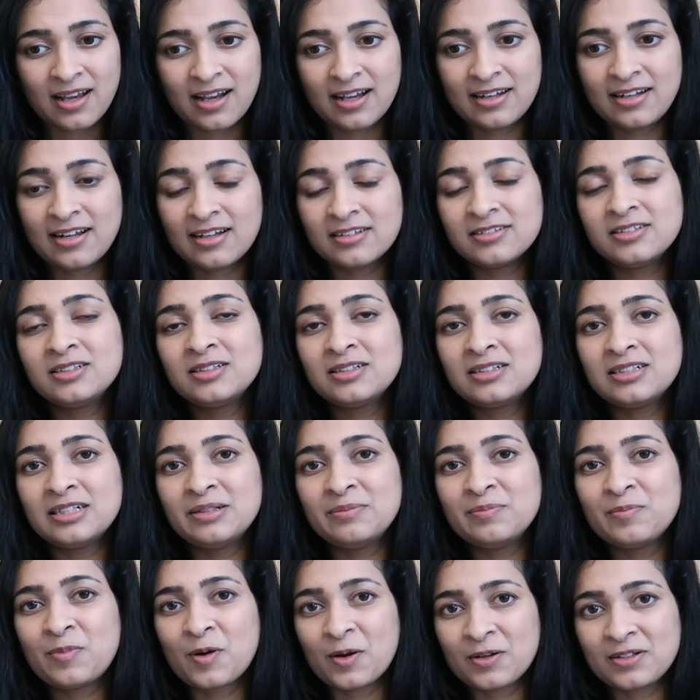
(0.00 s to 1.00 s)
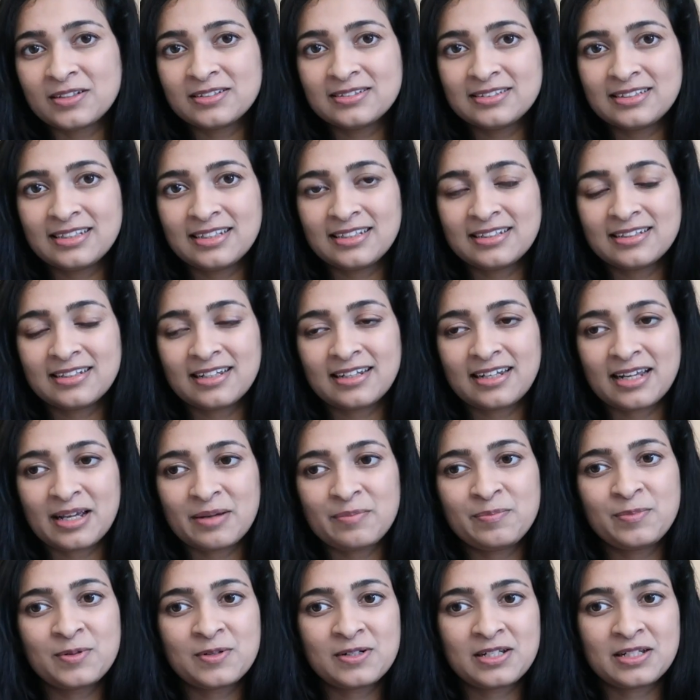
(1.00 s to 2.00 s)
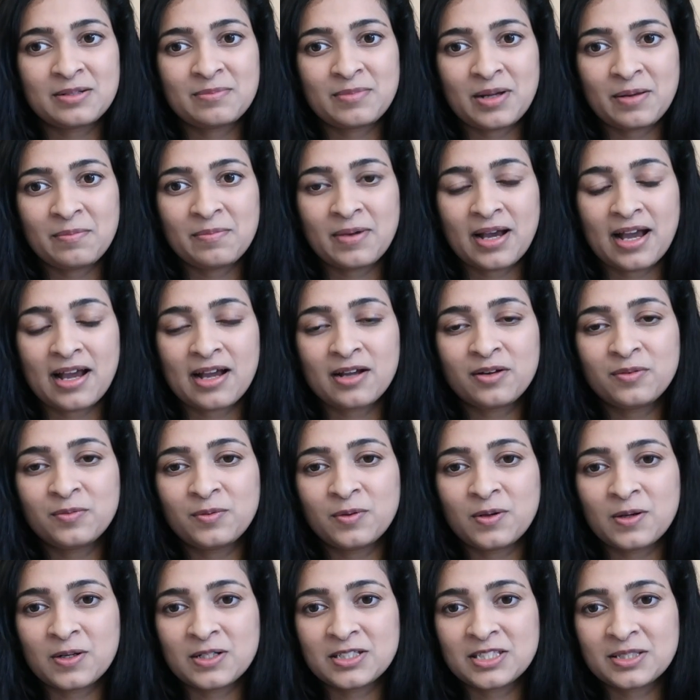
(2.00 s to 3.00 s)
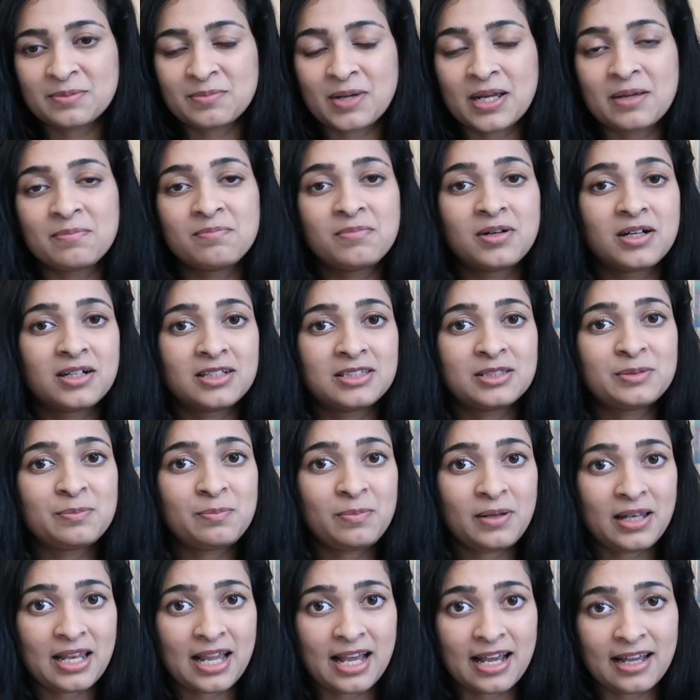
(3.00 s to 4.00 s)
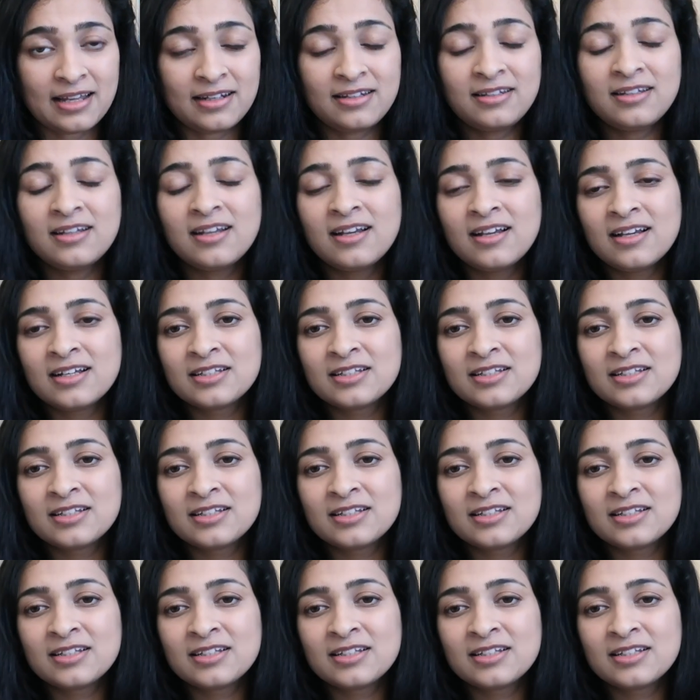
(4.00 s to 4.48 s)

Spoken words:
Another important thing that I put in my bag was my birth plan.